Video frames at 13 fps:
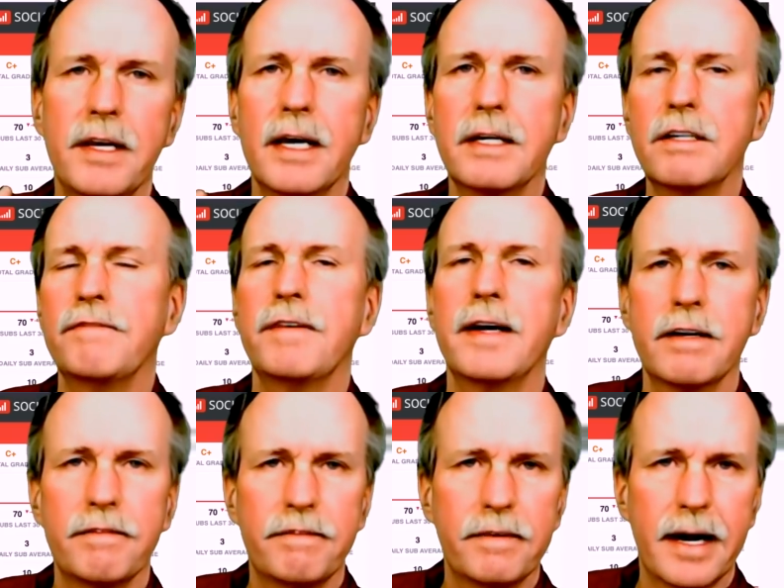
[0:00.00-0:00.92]
yet to
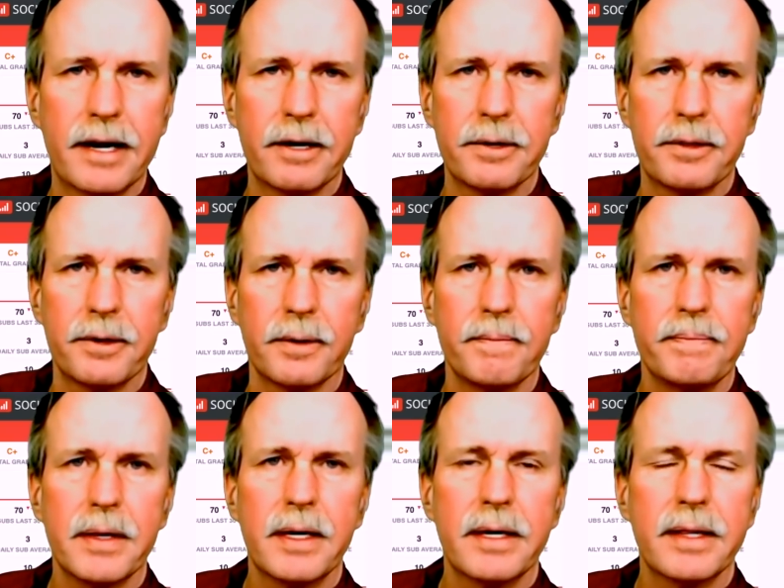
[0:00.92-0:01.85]
find a flat earther
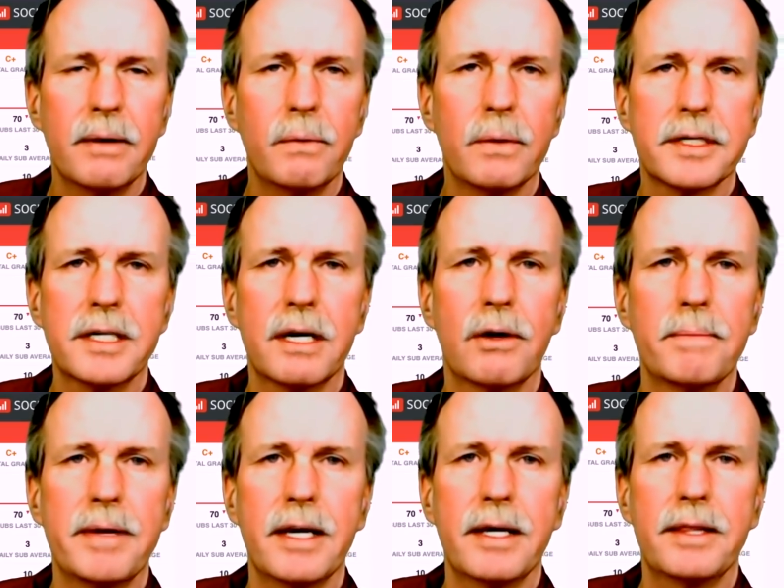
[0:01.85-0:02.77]
that will tell
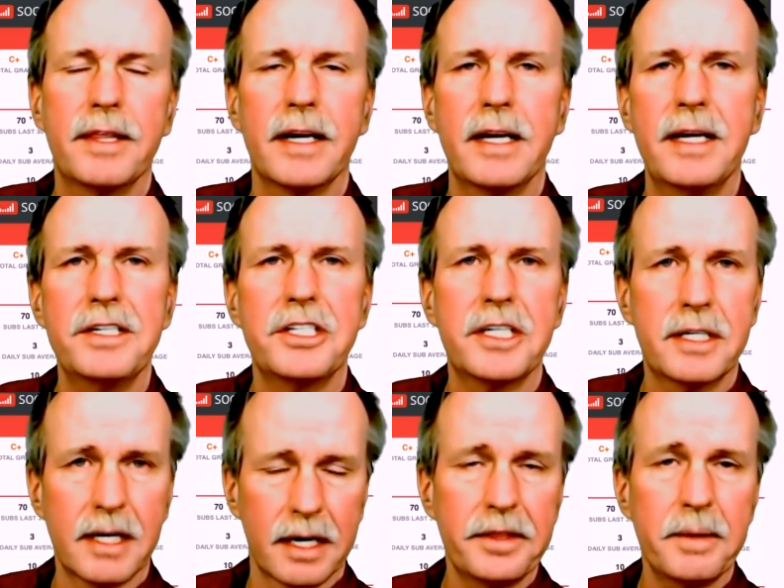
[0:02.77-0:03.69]
me that he's
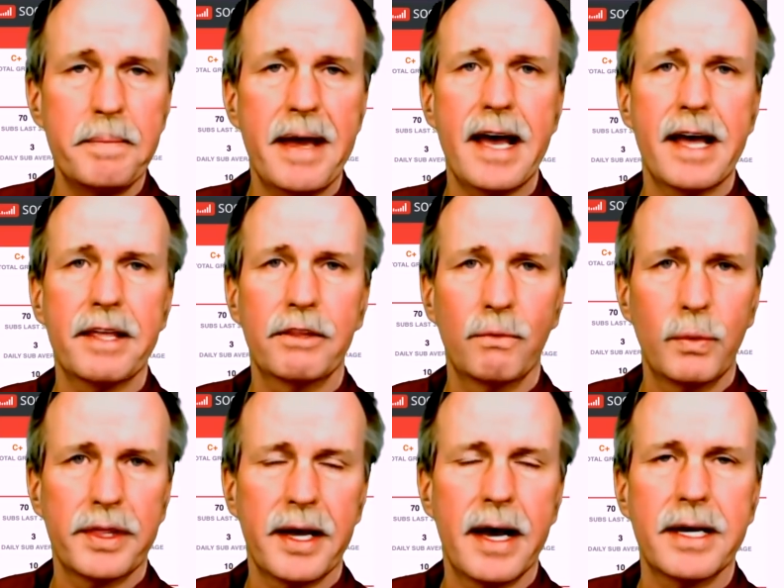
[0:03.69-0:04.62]
done the math
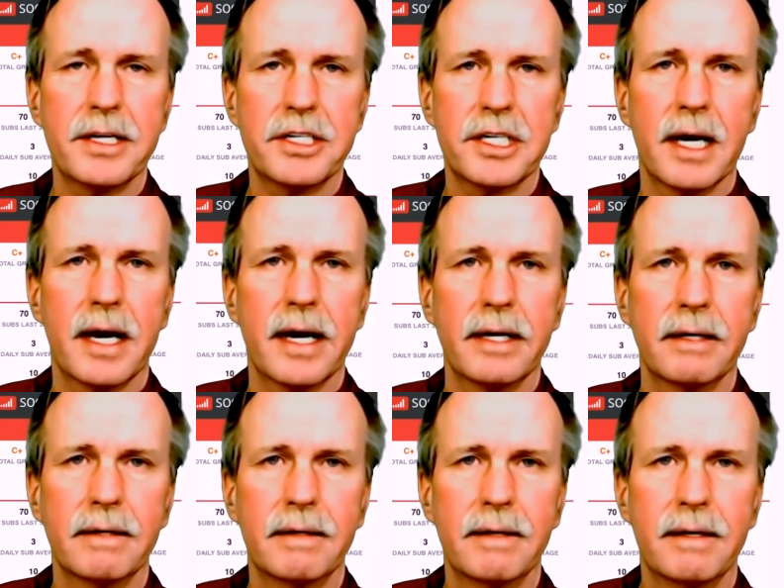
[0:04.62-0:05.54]
with Einstein,
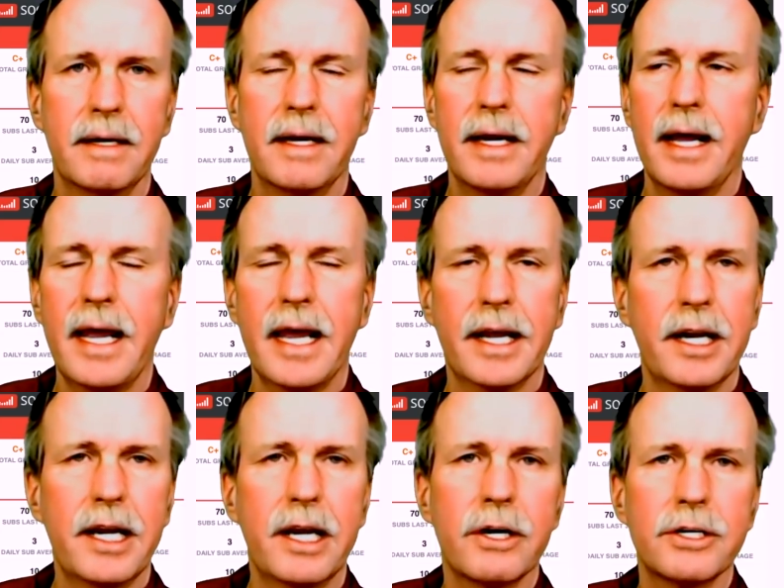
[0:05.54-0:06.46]
and
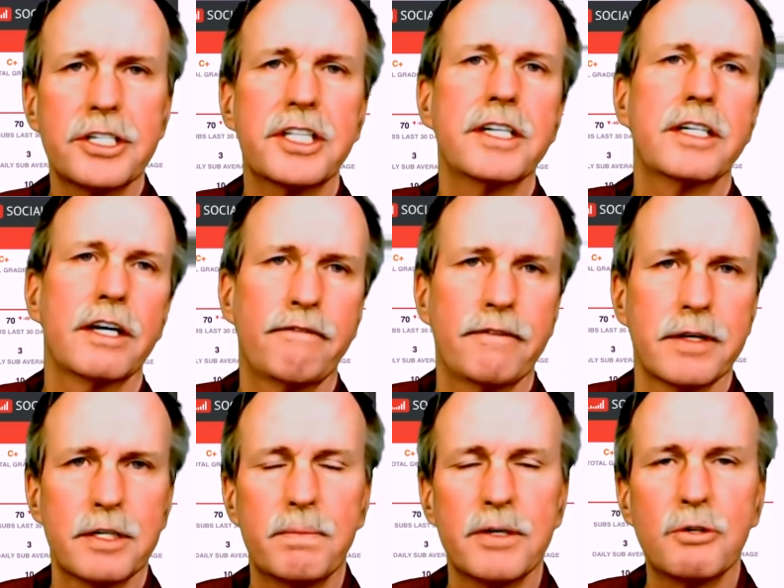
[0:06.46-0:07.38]
here's the
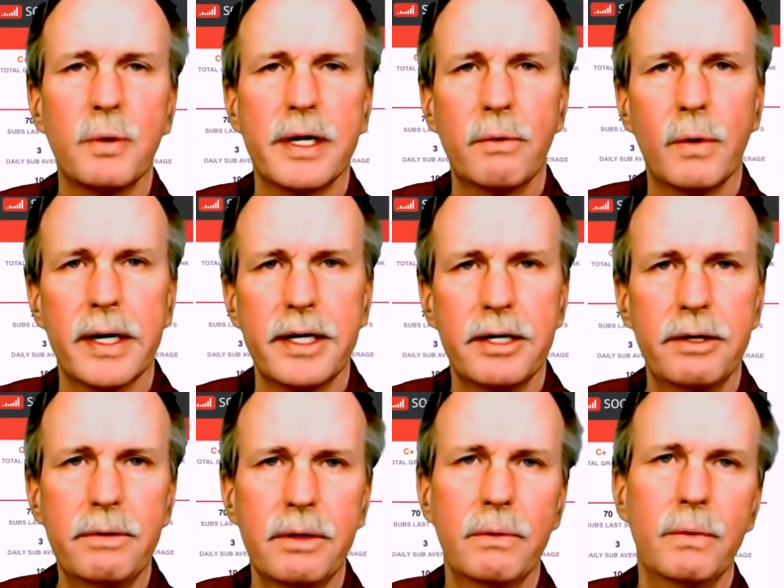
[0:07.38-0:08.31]
difference between what
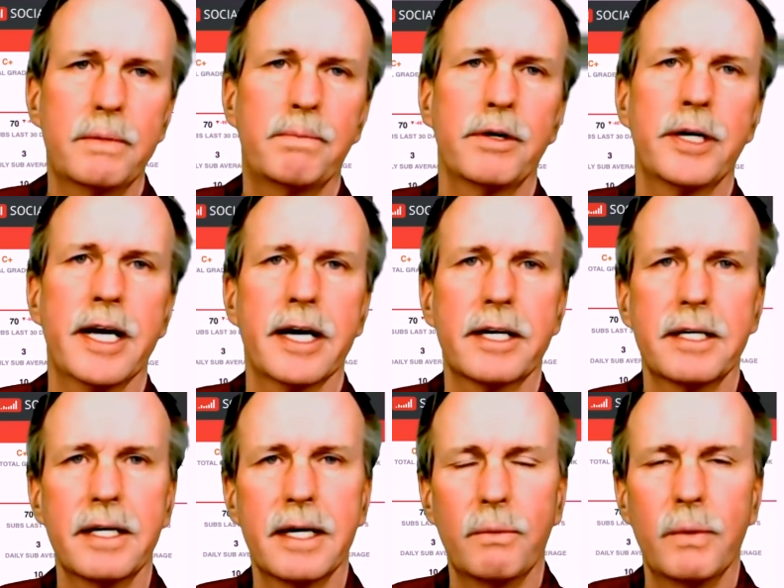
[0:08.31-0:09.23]
Newton would
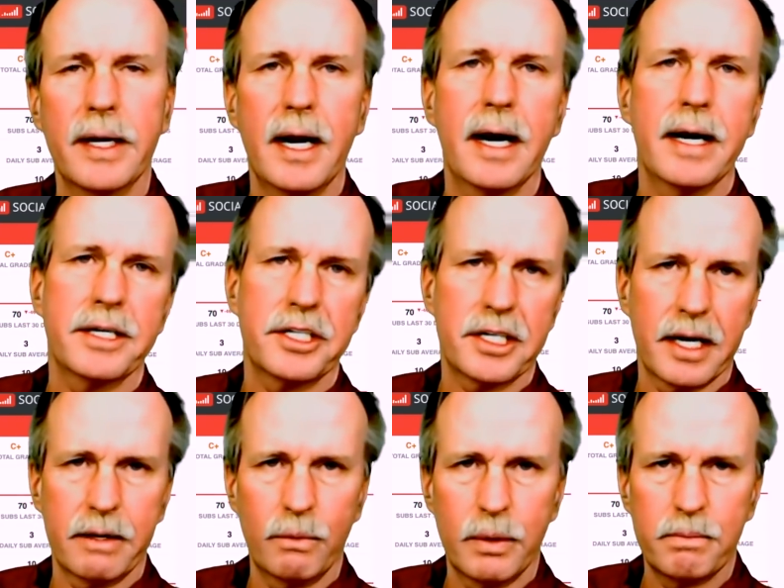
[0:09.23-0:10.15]
predict and what
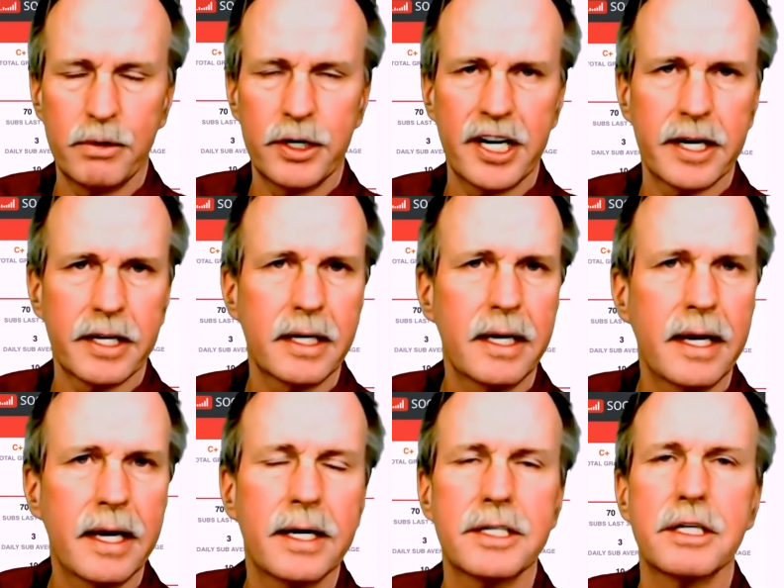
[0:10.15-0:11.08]
Einstein would predict,
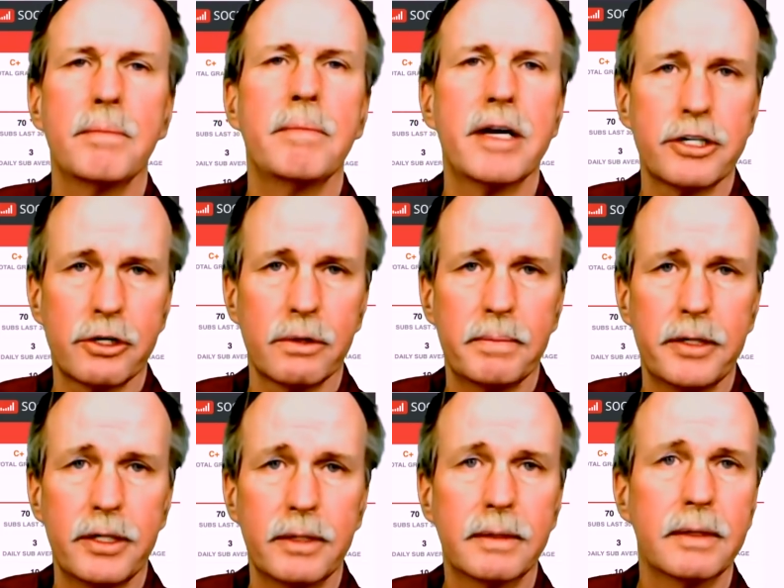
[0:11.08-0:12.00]
and it's a
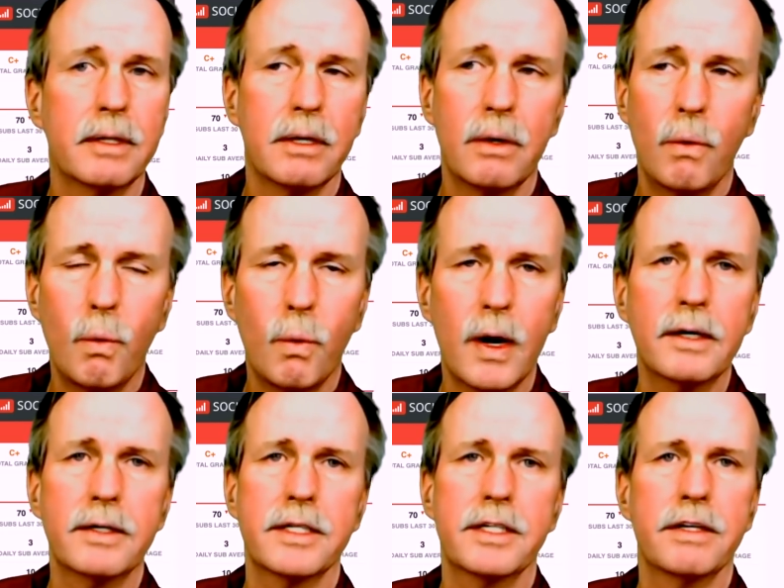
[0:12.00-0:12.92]
measurable
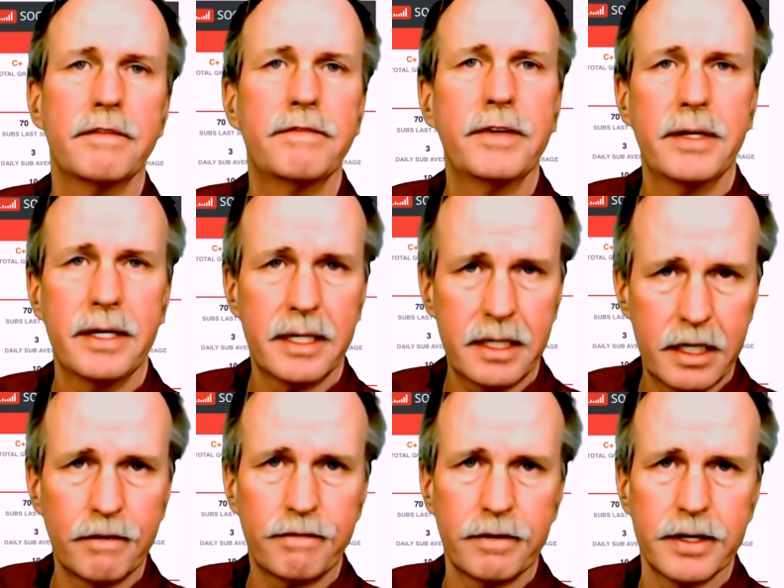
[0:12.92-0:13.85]
relative
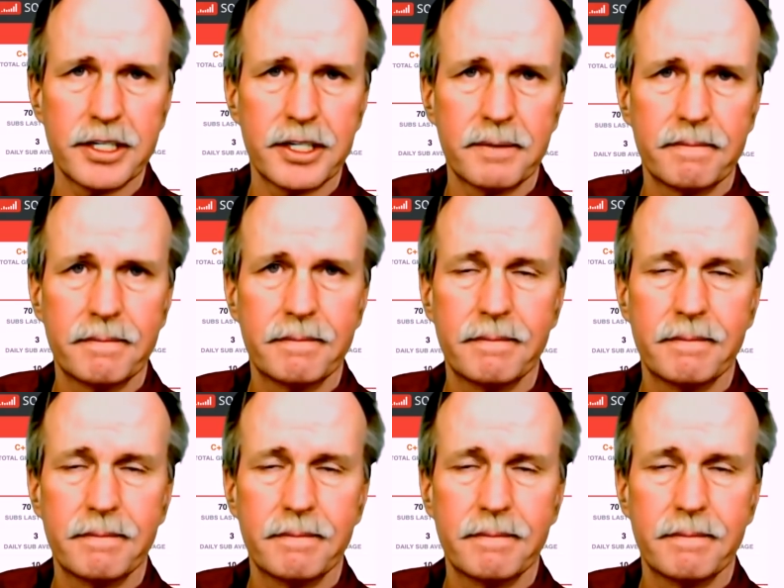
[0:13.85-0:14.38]
difference.